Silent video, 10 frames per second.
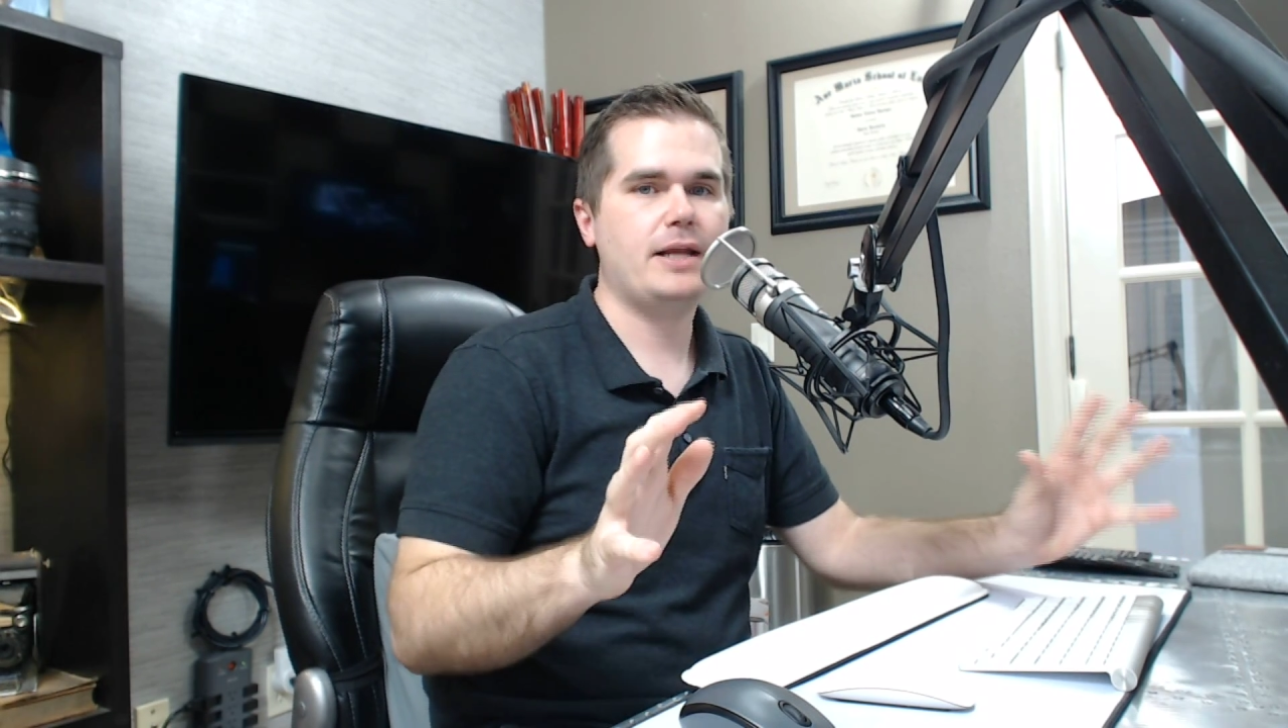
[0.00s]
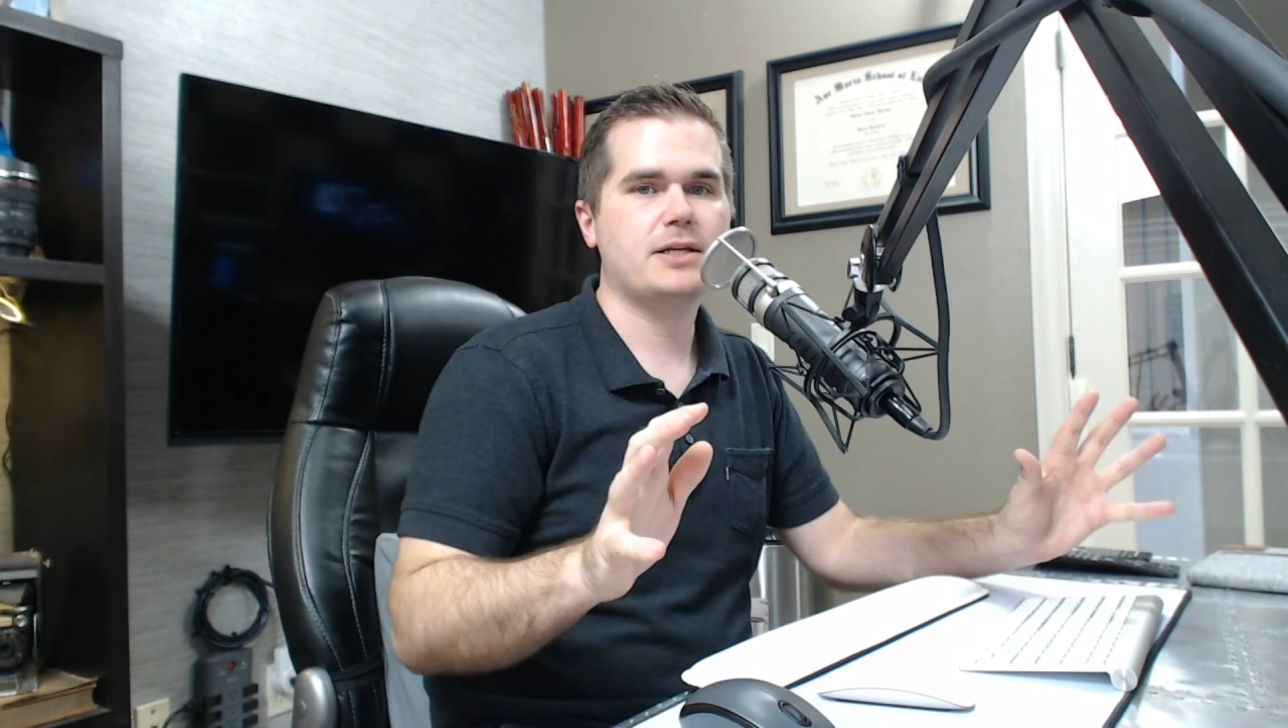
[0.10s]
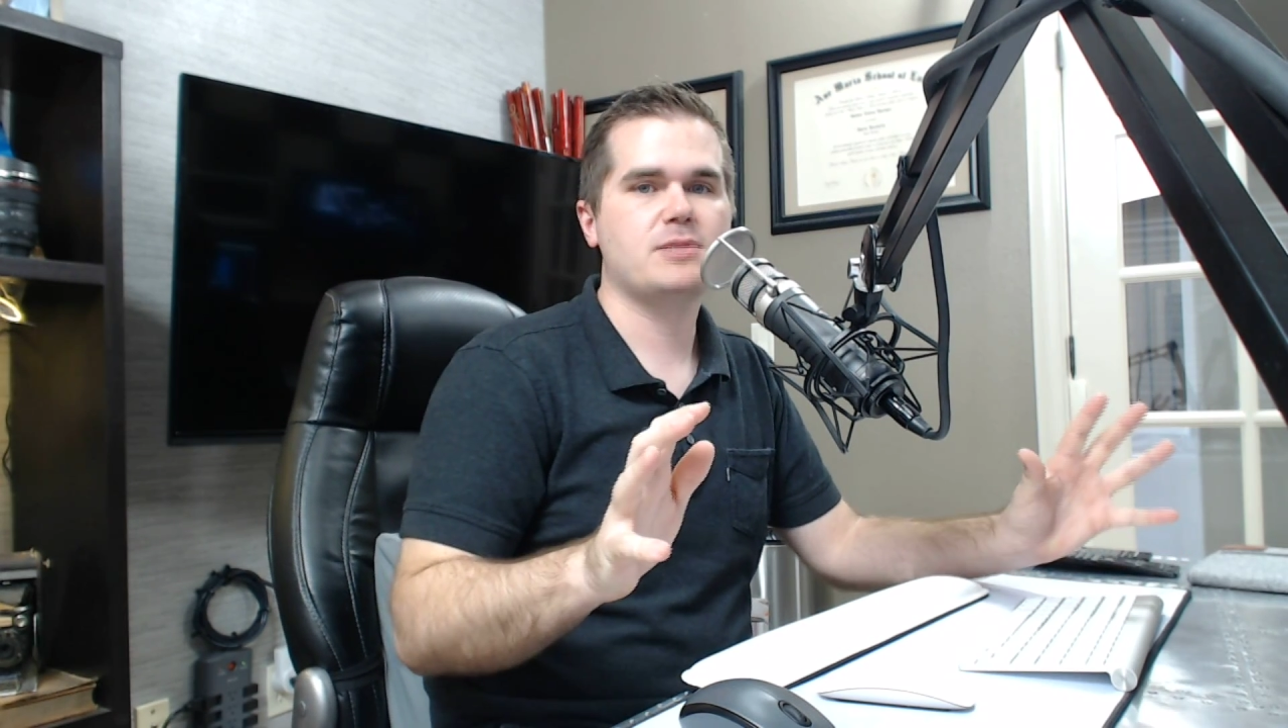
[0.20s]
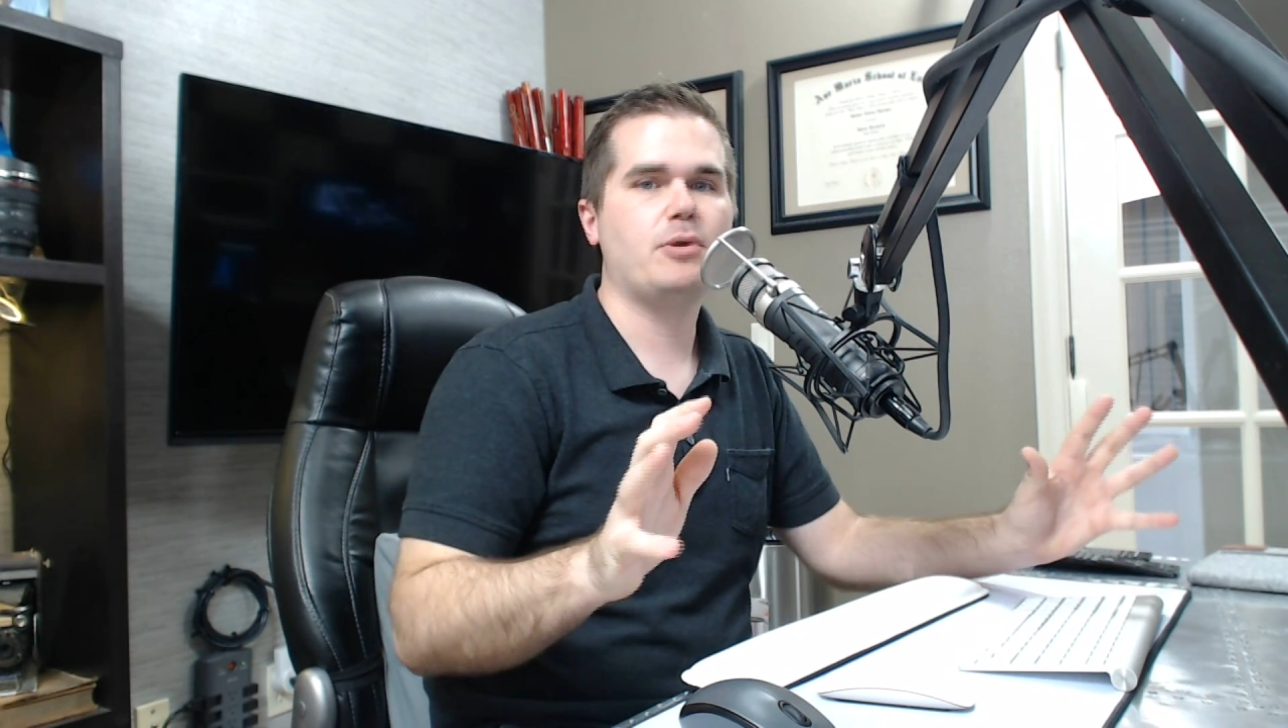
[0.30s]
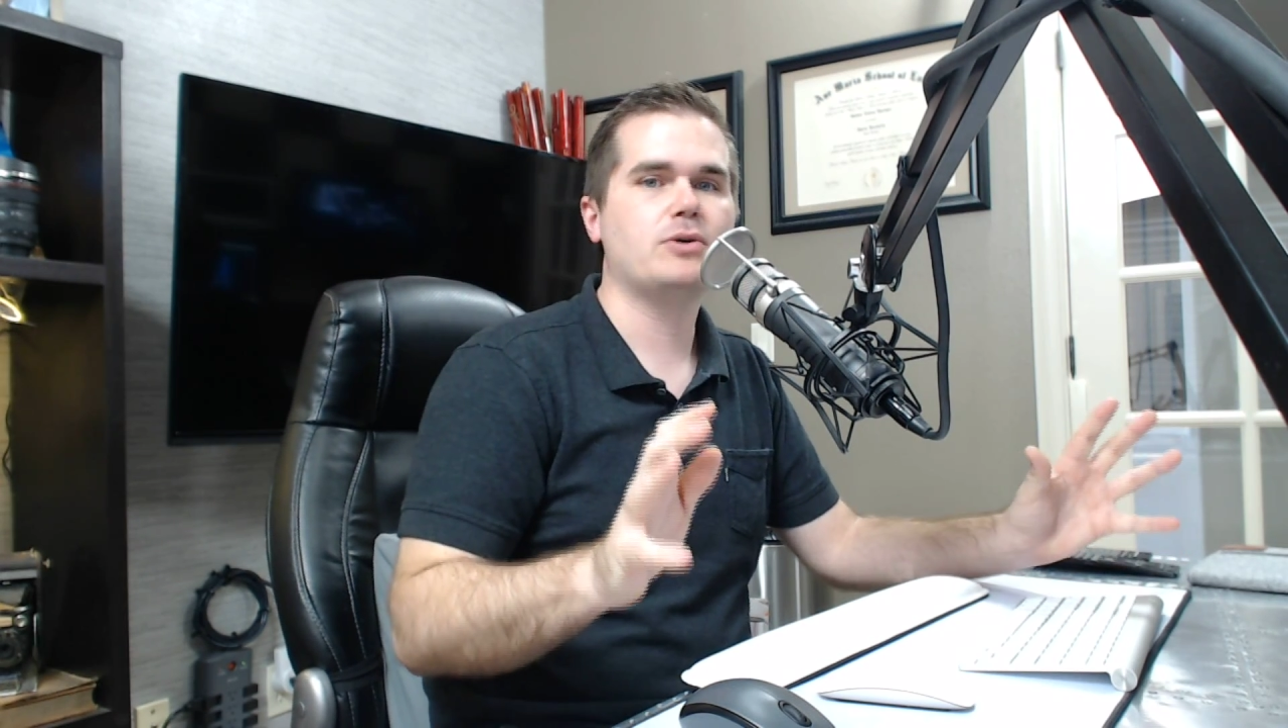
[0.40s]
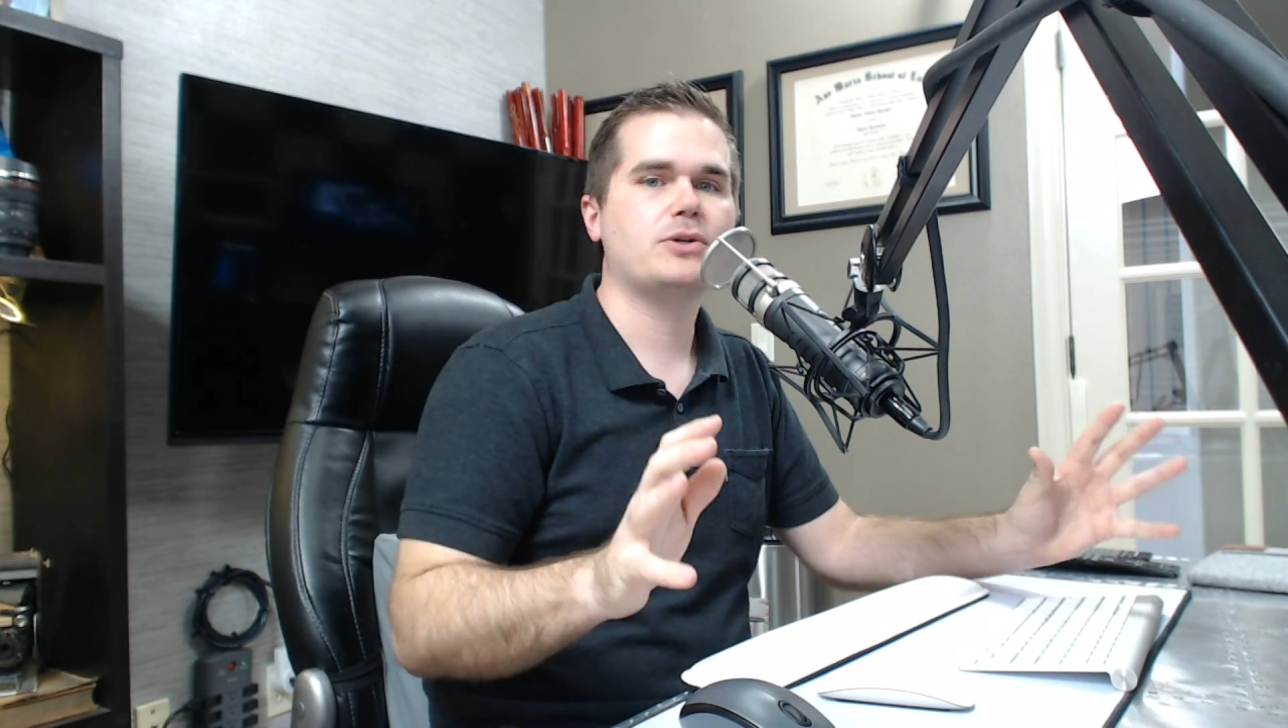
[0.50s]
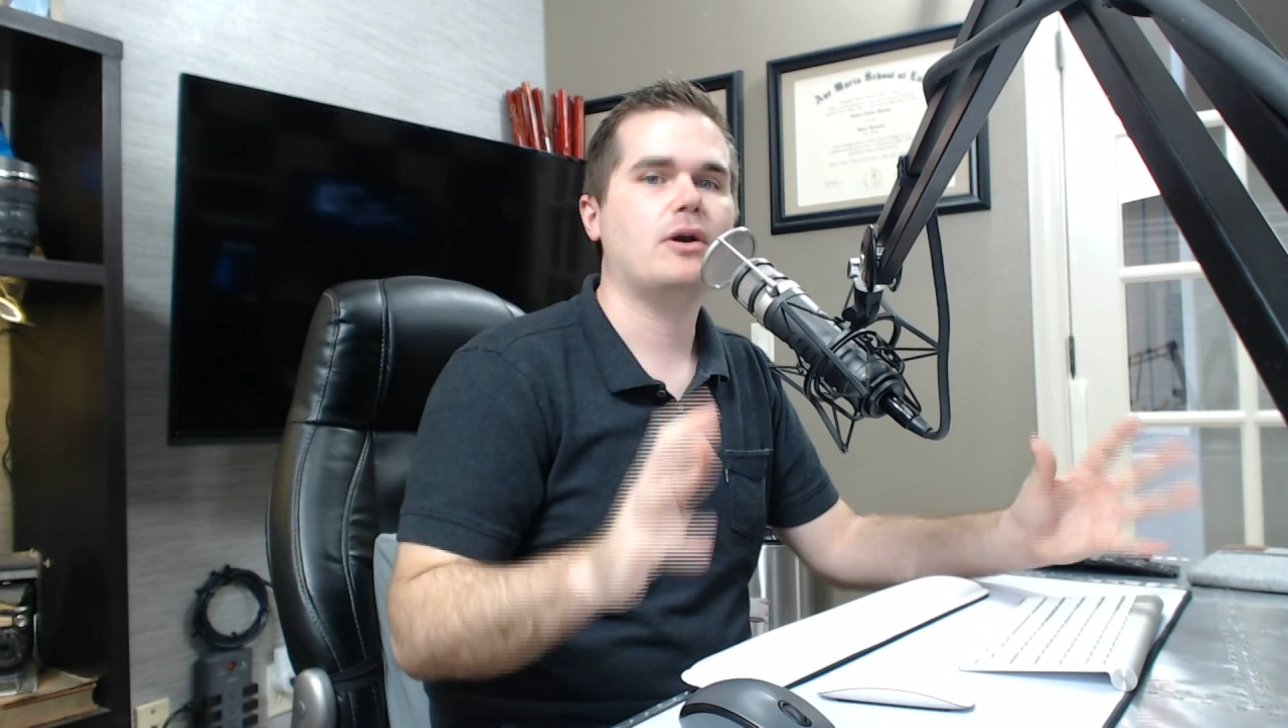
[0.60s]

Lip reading: exposure